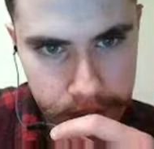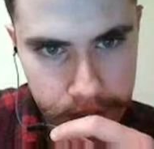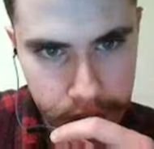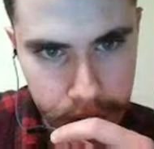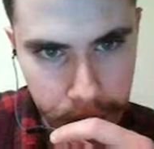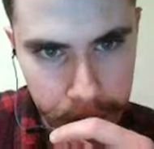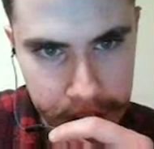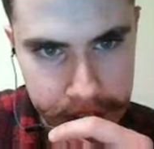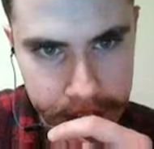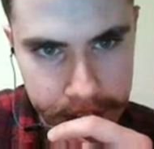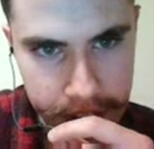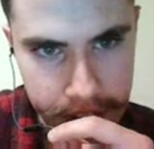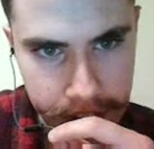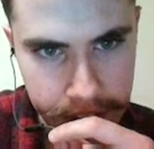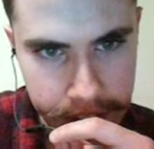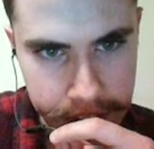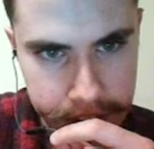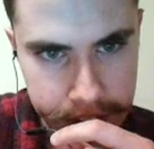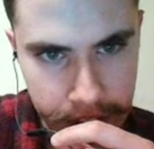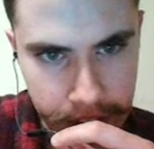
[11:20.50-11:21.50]
So it's
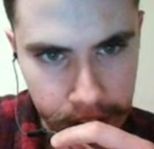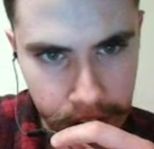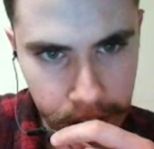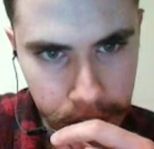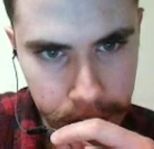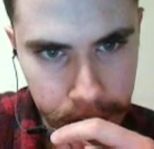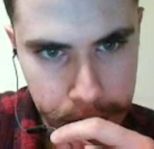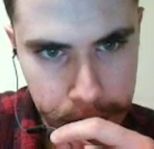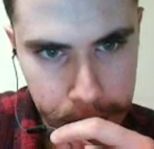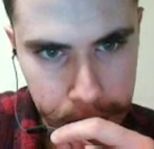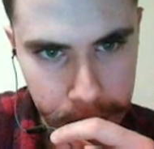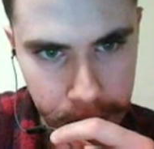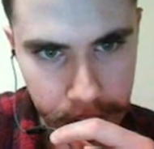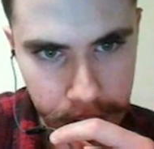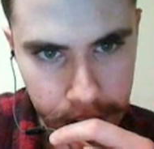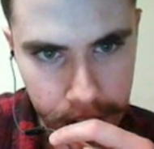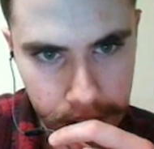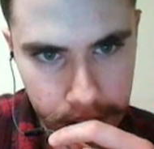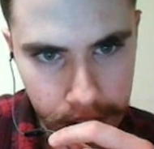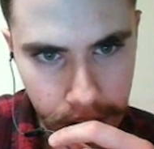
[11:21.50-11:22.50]
hitting St. Louis
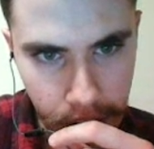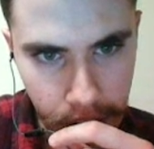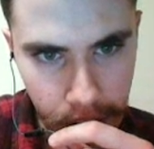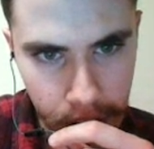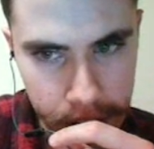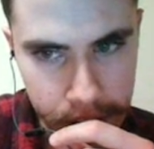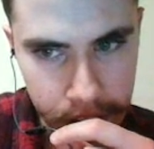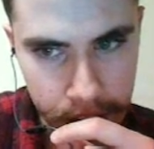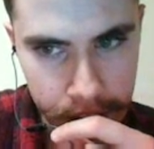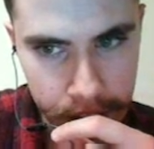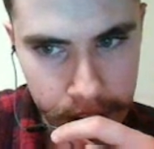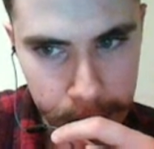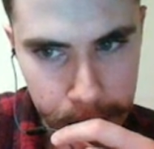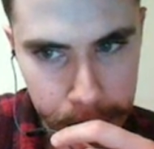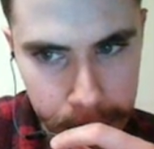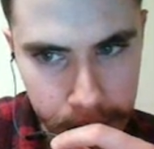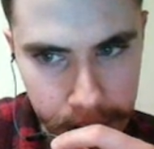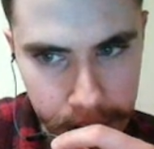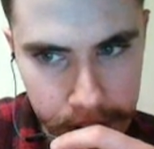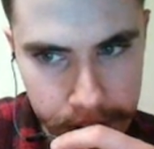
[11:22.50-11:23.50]
pretty hard right now,
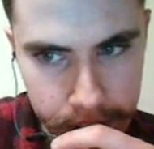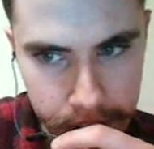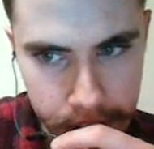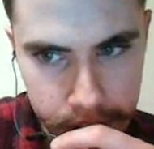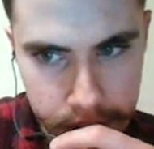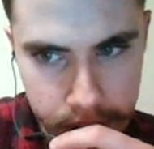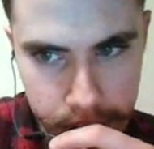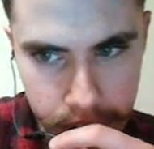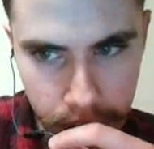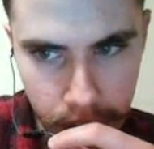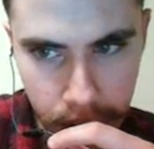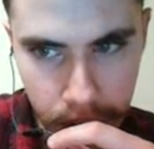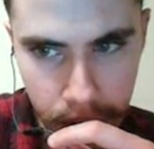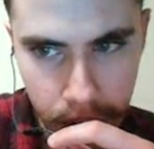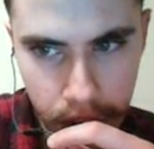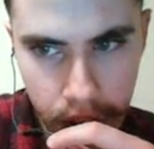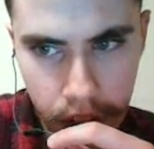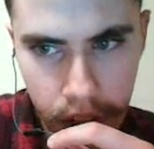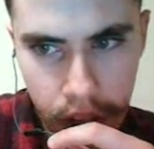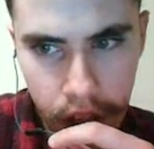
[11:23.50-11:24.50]
pretty heavy snow.
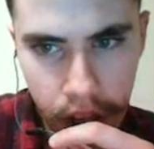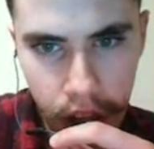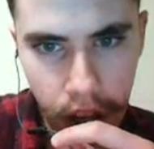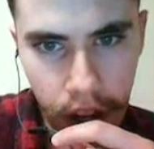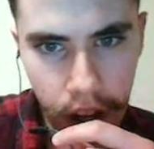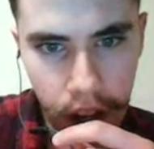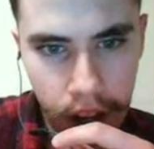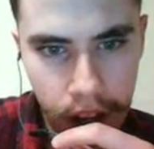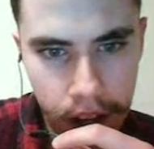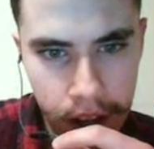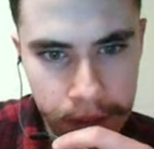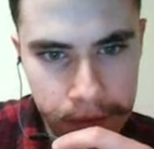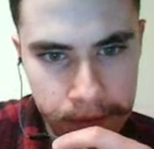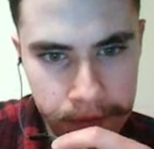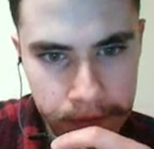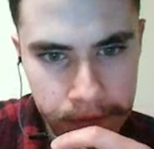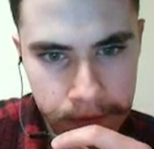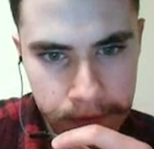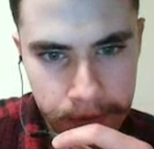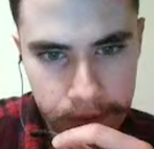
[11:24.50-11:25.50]

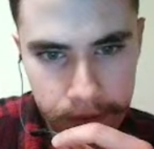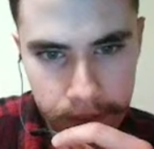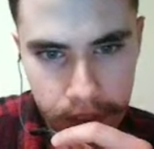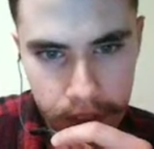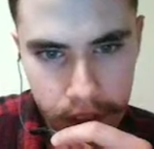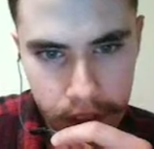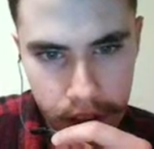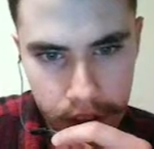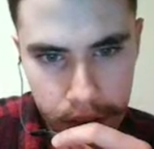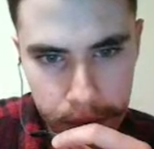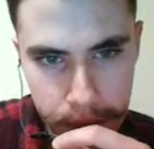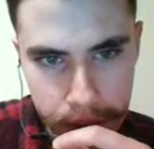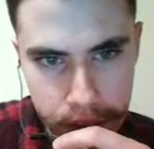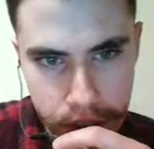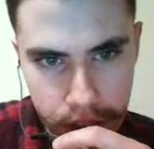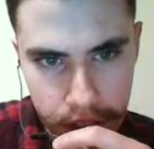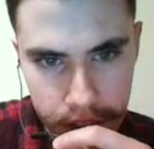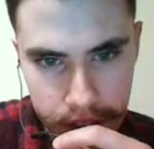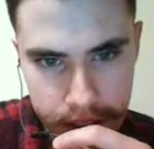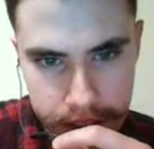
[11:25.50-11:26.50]
Um,
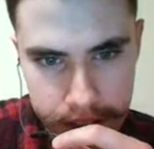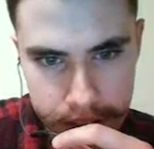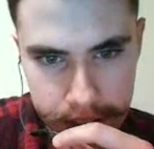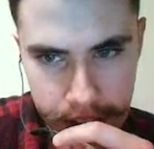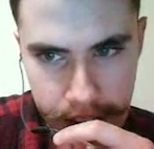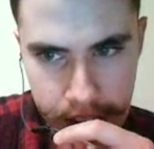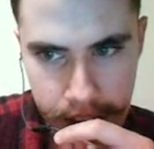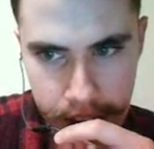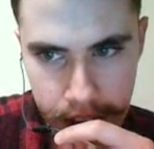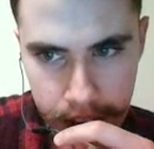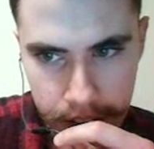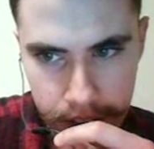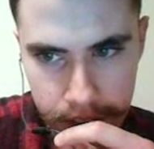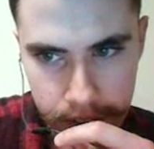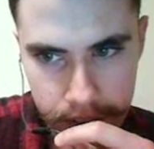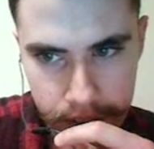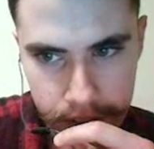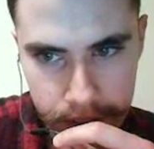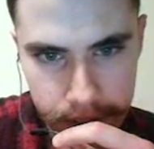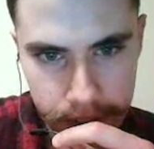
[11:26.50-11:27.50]
but you can see
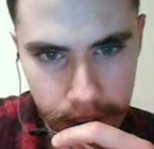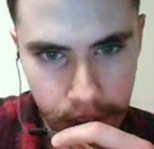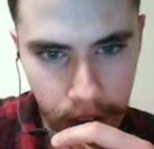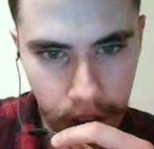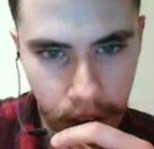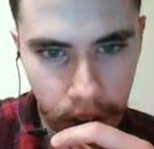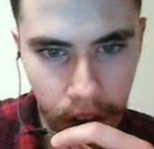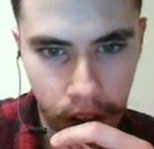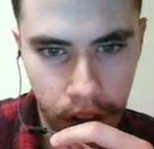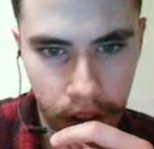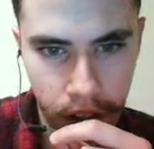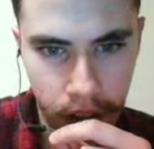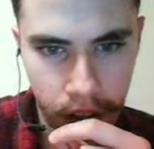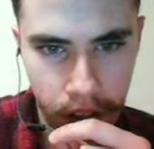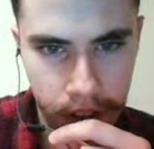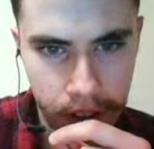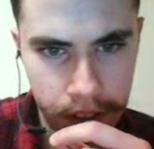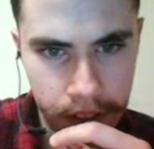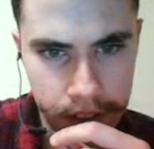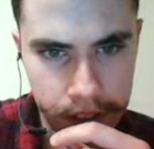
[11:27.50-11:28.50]

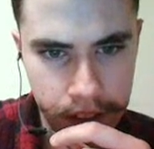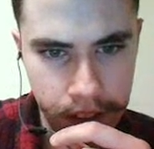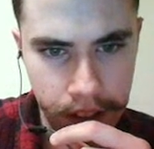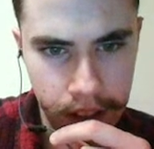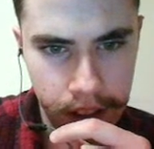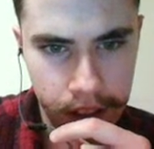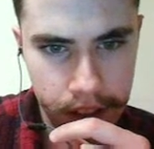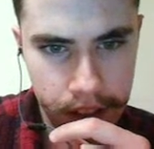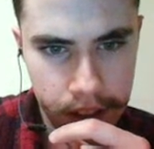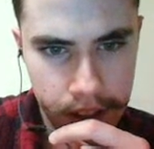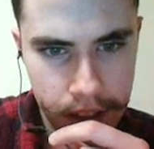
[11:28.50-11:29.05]
all the